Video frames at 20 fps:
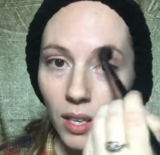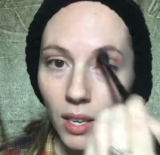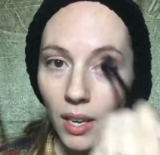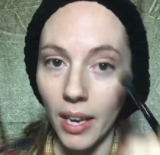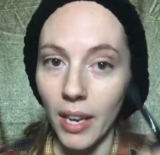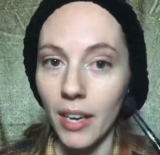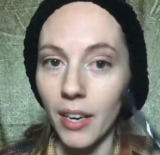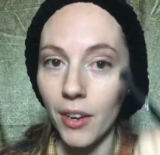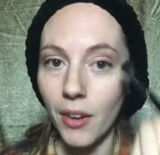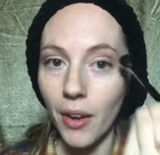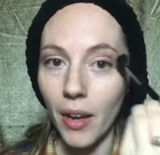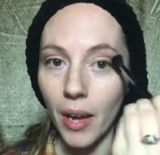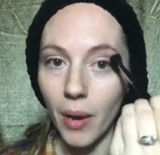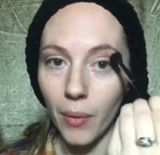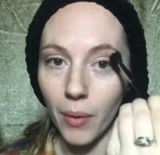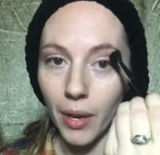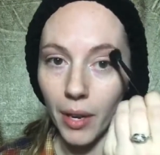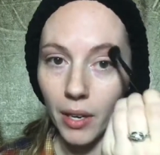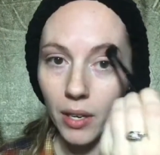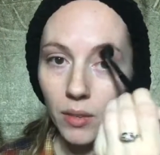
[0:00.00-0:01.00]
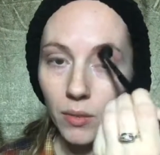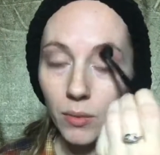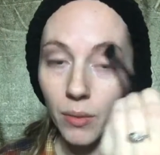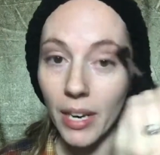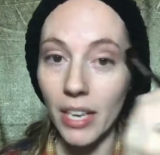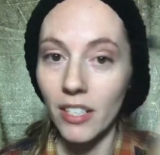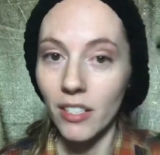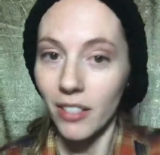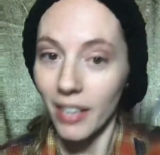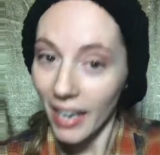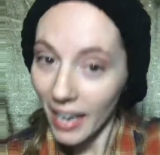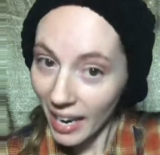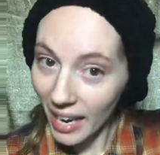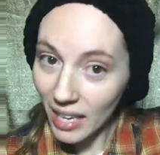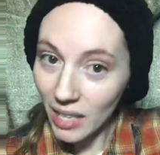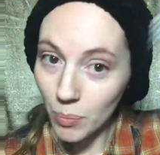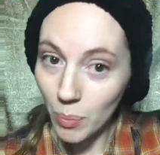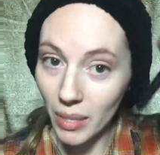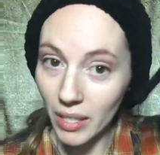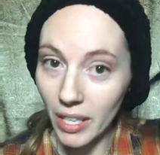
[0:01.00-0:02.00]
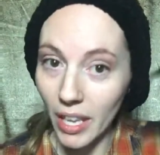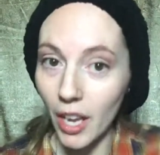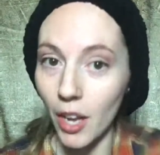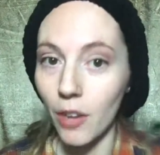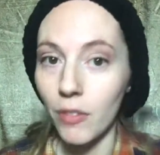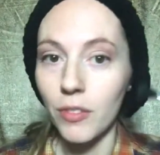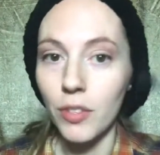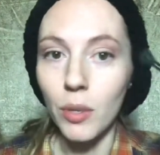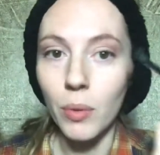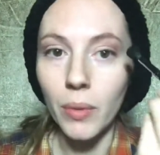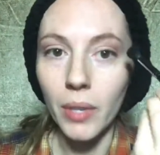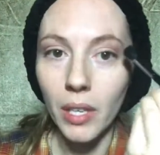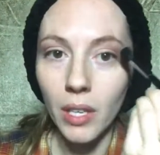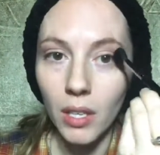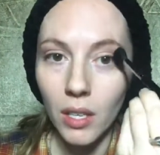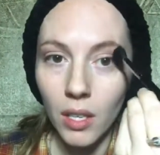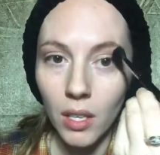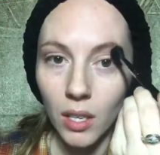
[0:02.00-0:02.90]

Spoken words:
I know I would. Raise your hand below if you would.